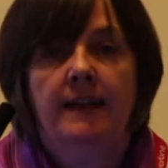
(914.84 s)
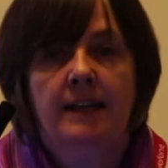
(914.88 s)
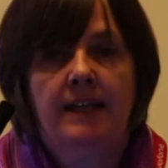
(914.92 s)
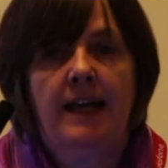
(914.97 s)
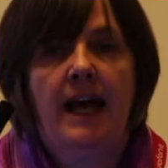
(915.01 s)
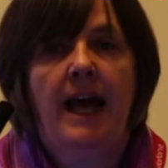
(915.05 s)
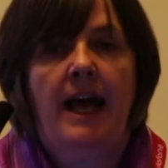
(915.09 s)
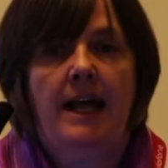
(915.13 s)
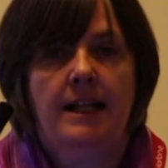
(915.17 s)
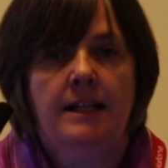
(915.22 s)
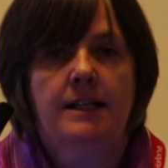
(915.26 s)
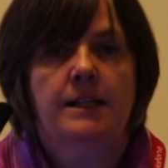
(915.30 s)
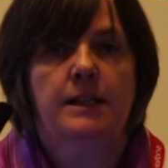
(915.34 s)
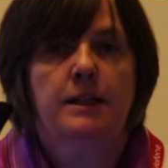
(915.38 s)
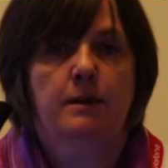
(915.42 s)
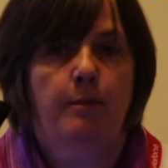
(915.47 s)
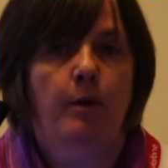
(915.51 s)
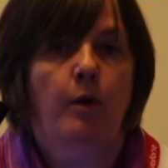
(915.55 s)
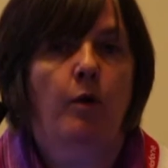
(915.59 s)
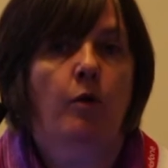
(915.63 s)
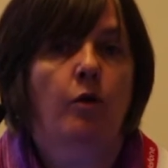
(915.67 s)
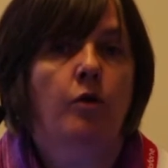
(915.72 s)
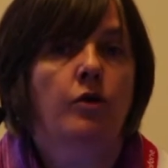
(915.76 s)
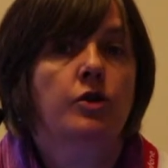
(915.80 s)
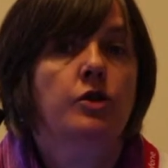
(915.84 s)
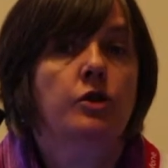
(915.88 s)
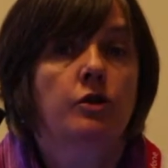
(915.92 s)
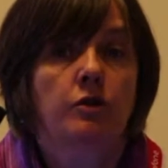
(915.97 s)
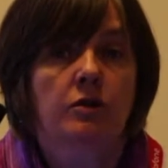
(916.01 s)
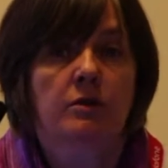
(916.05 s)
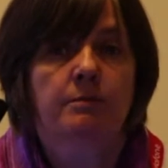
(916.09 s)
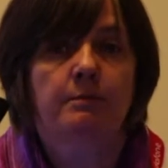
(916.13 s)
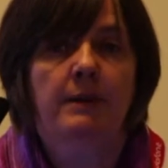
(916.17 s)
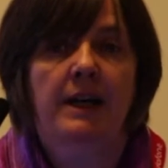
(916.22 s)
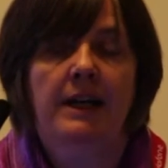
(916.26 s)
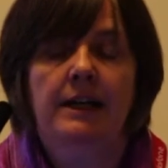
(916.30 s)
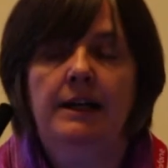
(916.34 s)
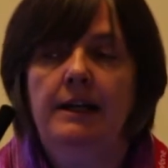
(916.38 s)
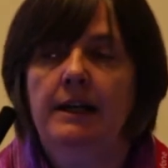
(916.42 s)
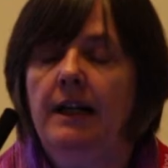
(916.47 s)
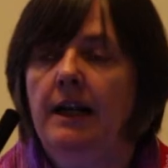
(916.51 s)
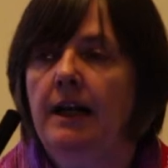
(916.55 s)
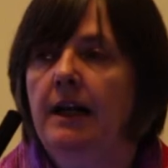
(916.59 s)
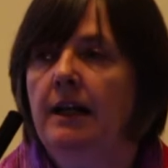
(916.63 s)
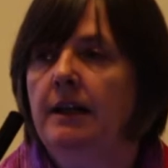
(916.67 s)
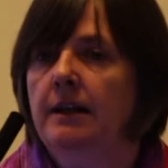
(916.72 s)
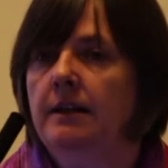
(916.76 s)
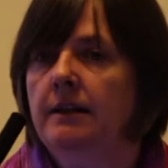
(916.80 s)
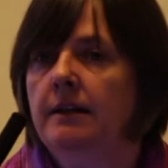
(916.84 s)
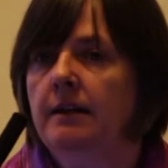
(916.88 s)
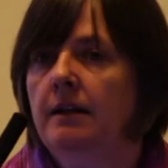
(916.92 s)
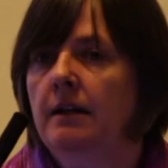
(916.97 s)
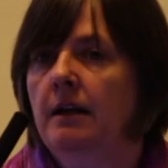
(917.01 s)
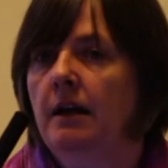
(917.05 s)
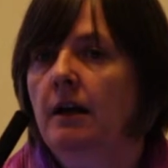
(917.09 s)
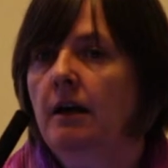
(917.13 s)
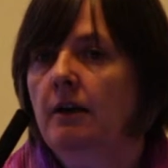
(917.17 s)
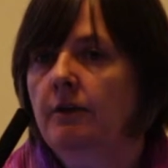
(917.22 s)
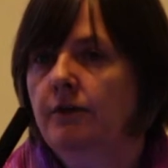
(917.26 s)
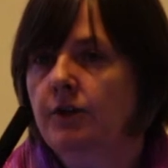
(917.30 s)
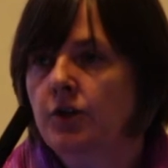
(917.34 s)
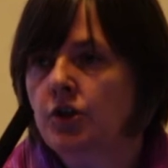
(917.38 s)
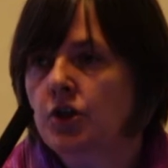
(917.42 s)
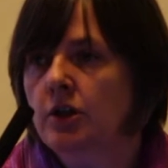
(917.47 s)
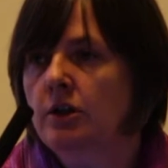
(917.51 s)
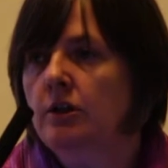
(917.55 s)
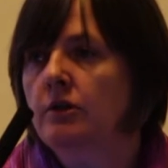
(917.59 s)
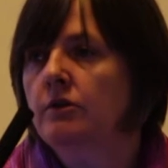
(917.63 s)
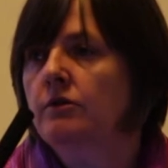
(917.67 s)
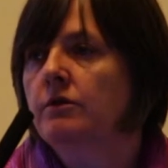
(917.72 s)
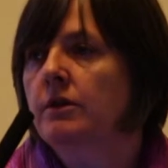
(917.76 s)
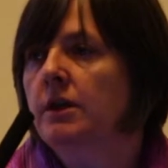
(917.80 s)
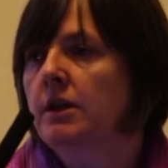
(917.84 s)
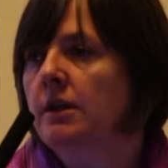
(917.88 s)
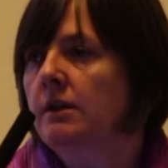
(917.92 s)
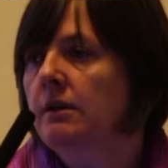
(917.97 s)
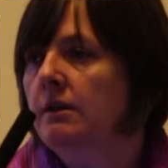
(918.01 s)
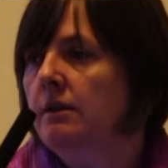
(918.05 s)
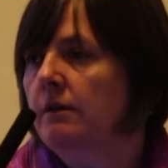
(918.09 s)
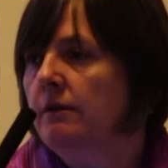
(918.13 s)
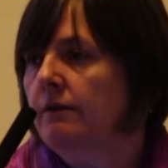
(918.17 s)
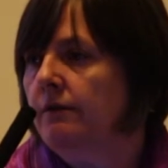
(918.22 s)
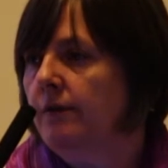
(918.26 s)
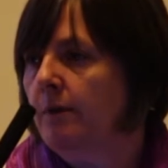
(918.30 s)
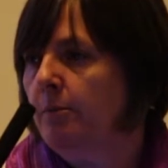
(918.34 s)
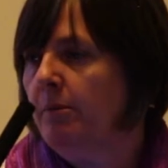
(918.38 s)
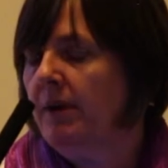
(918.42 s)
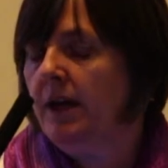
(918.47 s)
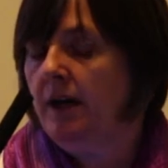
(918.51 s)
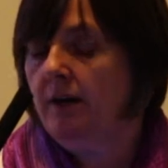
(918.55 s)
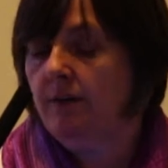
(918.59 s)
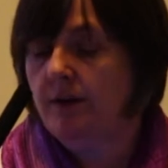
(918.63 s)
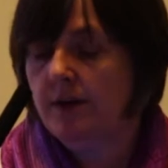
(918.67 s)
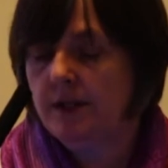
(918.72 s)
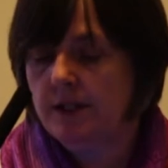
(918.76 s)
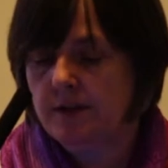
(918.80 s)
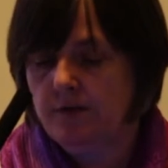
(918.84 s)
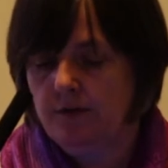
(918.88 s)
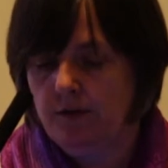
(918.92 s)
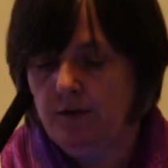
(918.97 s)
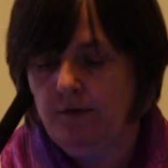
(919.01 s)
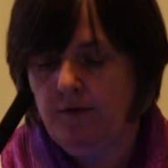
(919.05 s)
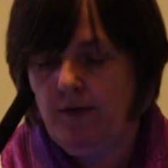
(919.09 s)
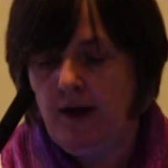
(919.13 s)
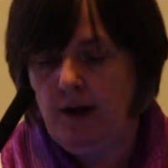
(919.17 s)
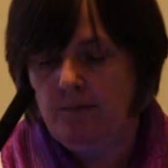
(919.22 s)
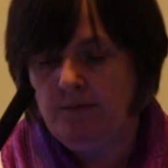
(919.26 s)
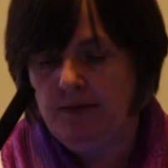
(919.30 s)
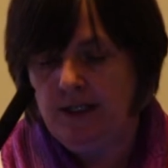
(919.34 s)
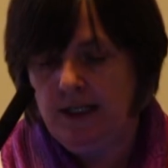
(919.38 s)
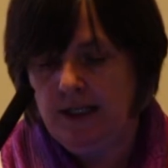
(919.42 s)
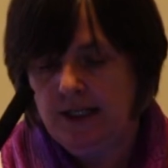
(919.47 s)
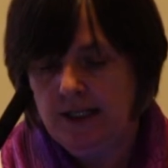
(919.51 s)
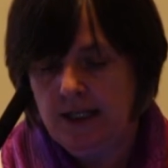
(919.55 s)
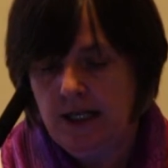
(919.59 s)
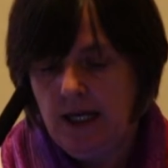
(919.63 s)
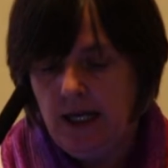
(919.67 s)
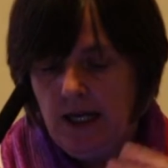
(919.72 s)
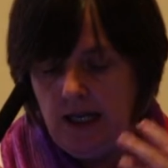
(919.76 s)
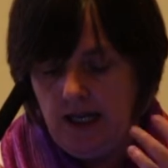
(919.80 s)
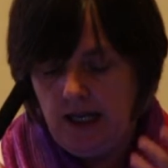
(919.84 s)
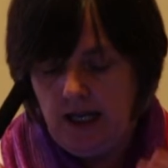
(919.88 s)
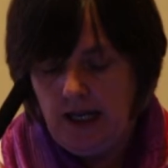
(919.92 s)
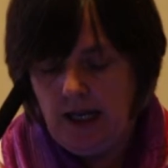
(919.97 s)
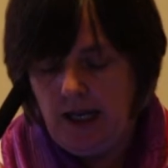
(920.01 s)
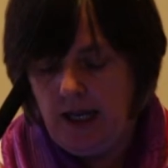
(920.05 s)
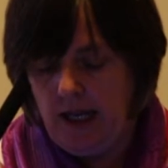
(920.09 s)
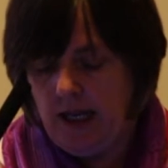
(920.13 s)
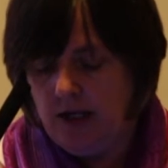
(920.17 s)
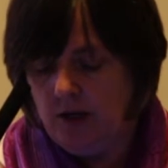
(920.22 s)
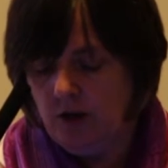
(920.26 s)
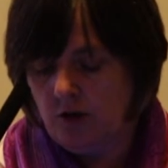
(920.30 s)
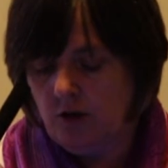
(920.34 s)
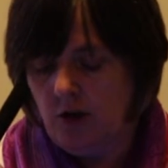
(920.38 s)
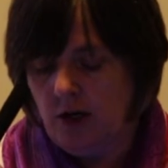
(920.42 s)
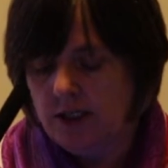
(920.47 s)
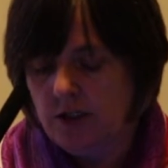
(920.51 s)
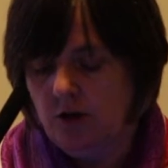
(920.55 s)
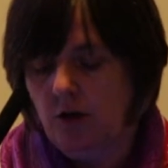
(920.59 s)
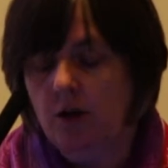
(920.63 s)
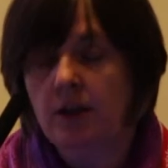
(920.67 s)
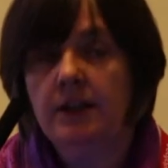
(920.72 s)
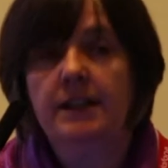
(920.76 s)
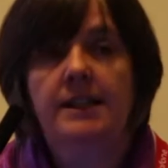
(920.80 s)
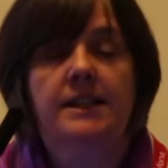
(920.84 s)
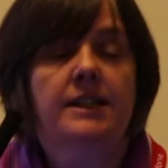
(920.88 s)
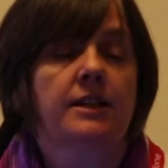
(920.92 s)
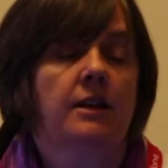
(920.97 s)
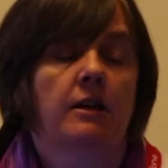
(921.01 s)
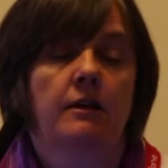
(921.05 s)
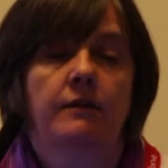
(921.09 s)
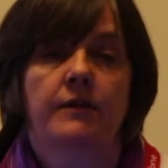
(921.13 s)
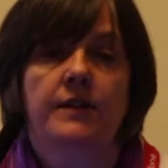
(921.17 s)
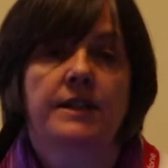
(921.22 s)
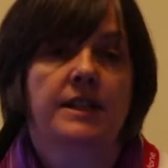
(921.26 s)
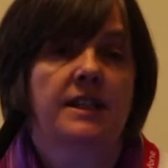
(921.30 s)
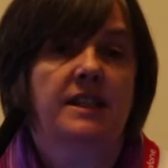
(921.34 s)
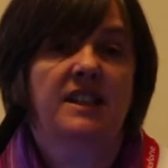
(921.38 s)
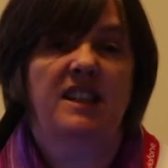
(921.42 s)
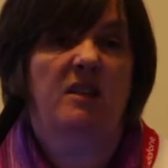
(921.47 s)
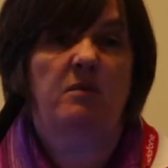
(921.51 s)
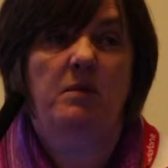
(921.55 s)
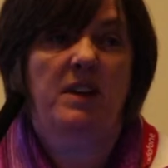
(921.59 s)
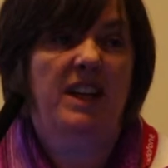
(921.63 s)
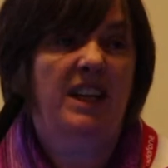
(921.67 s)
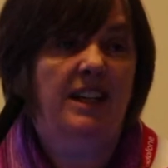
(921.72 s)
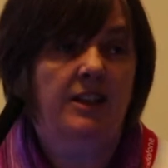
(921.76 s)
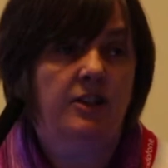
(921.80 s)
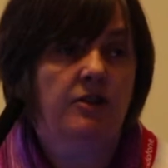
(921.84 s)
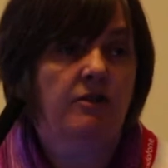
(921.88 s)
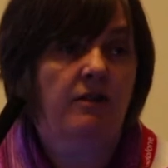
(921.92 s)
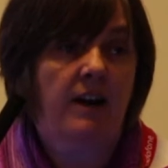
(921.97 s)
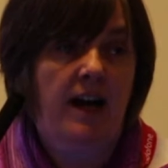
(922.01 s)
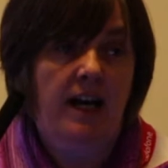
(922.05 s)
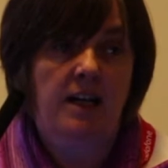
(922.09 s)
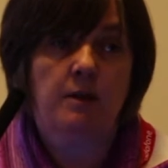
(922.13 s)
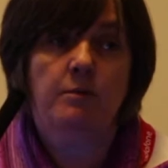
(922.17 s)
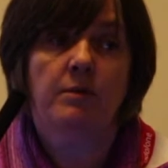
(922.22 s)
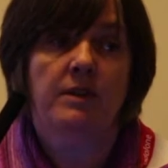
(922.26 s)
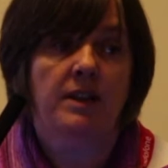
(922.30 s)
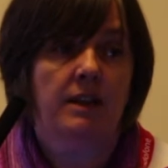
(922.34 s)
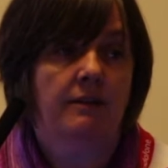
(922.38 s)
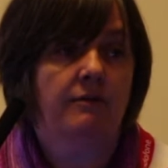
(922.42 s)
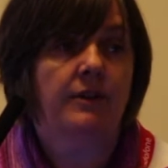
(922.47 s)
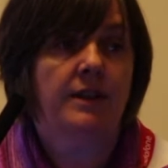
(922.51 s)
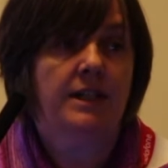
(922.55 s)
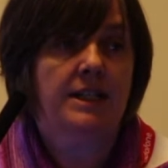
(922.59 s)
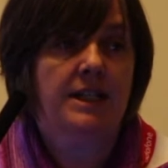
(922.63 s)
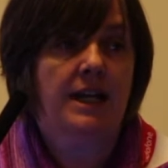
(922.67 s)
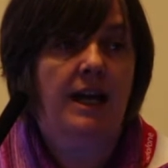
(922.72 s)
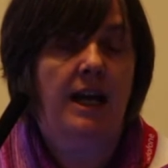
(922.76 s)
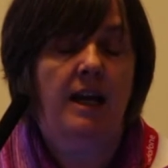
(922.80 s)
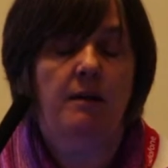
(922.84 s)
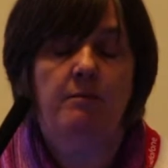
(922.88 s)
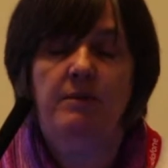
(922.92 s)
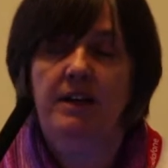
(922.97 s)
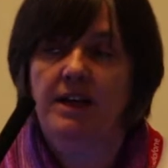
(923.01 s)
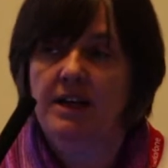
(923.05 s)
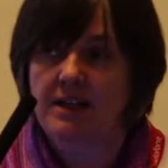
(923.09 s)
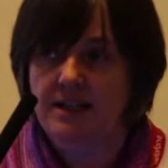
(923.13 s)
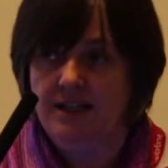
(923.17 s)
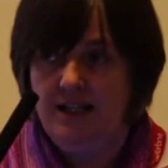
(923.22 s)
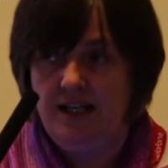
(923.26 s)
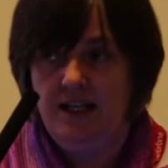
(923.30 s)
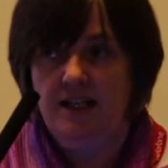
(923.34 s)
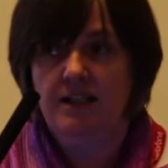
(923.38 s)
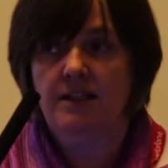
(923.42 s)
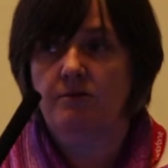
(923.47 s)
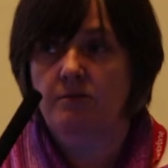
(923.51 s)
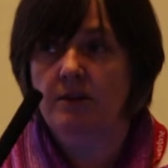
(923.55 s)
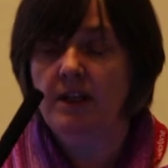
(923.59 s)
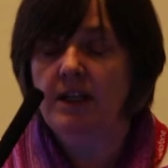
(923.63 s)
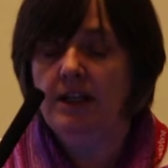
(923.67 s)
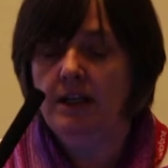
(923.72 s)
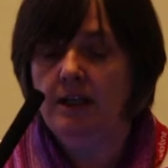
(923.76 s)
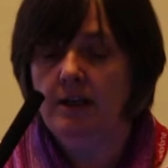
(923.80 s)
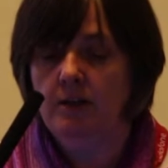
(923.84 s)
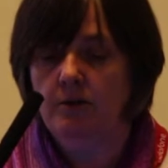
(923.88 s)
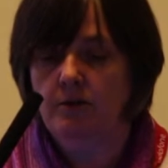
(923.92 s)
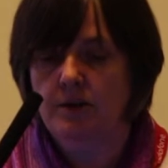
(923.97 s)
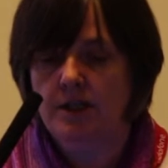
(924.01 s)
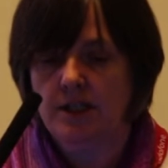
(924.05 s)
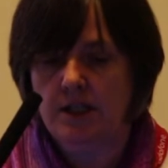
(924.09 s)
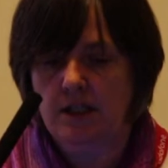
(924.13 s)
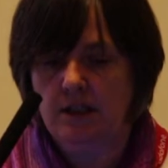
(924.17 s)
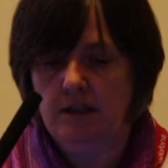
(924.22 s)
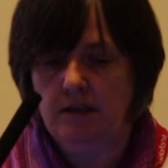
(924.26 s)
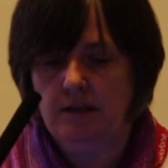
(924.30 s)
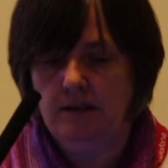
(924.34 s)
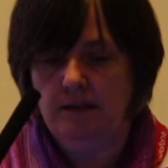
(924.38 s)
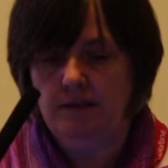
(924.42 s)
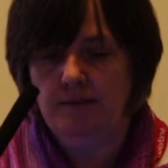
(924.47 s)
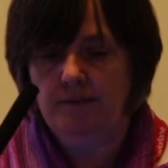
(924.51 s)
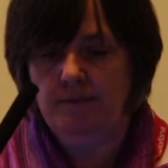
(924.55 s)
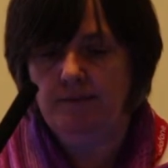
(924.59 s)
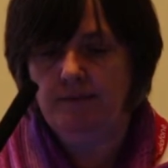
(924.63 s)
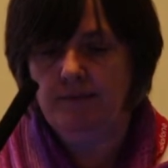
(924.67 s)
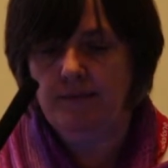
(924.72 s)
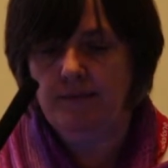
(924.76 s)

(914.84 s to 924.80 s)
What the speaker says: that can support good mental health for children, for parents, for families, across all the services that we interact with every day, because that's really critical.